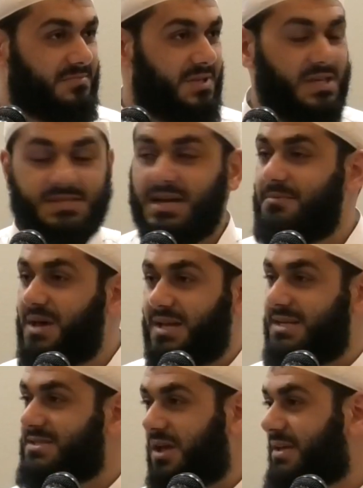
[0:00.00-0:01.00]
His a'mal
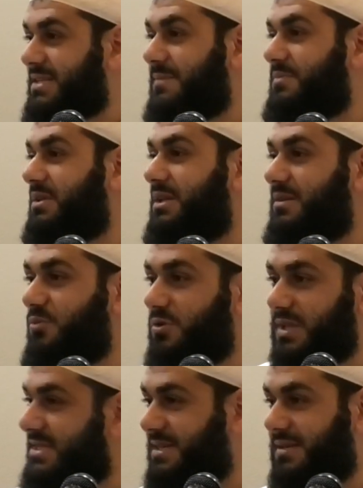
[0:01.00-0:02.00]
is not accepted anymore,
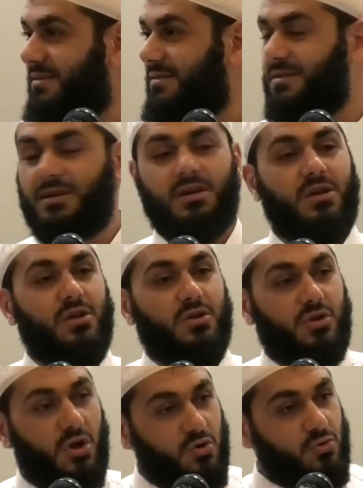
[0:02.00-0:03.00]
that's it.
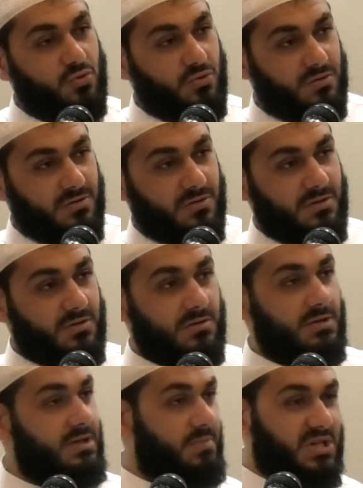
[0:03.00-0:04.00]
Go
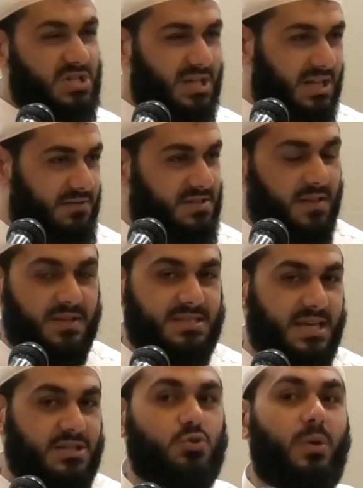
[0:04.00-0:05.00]
Imagine he lives another
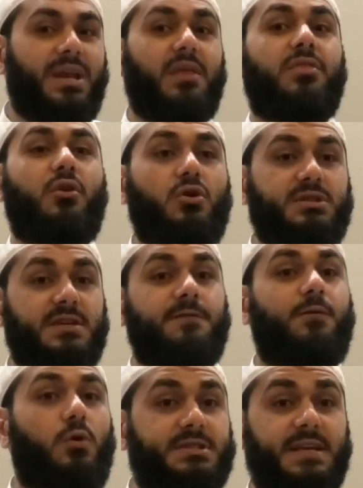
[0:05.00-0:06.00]
10, 20, 30,
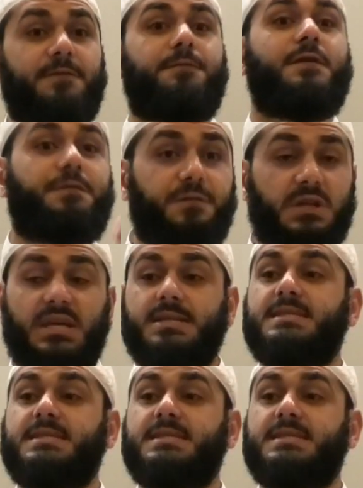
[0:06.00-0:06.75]
40, 50,